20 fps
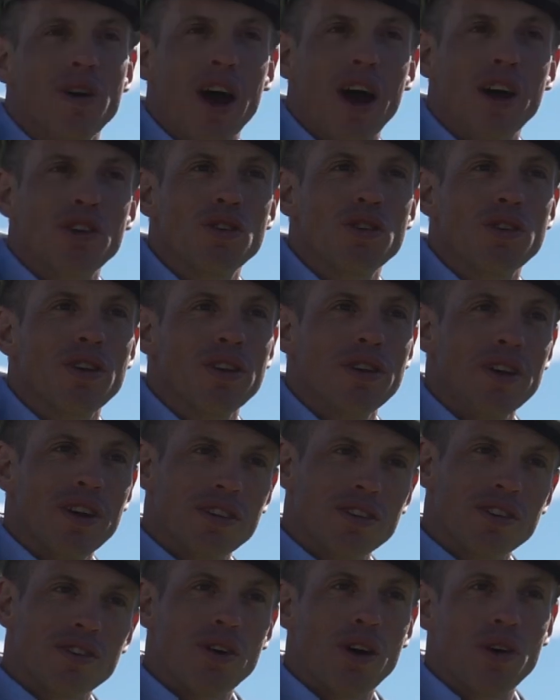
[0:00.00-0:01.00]
liquid,
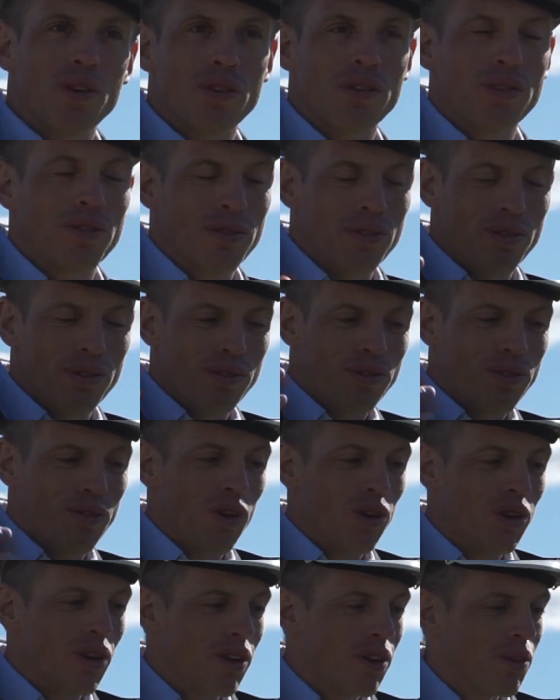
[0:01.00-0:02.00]
where the hydrogen is
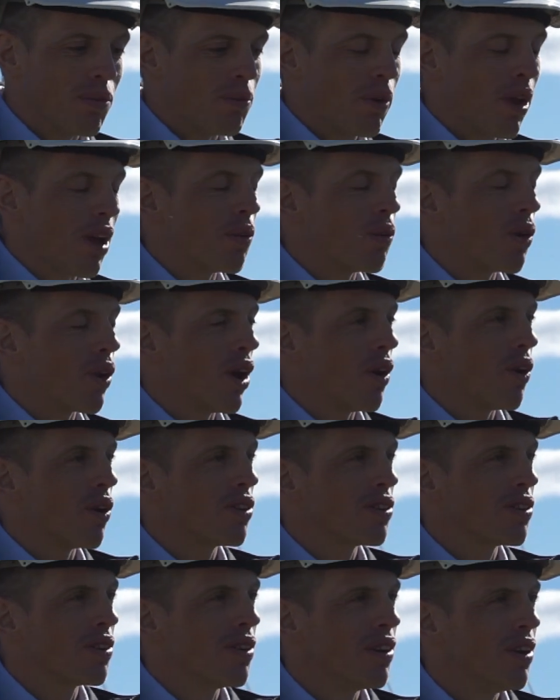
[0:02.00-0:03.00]
used as synthetic
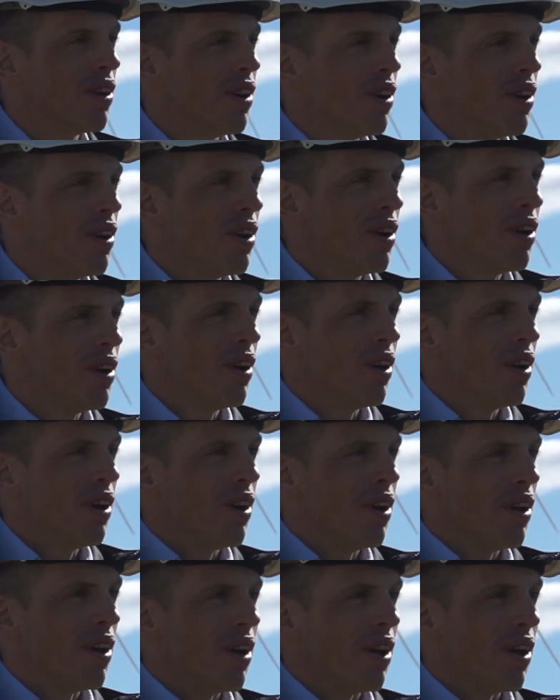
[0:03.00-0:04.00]
fuels for
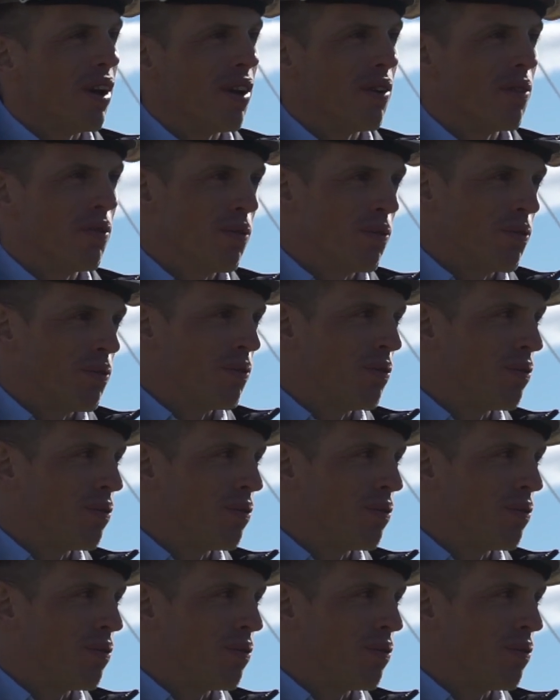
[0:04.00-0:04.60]
planes and ships and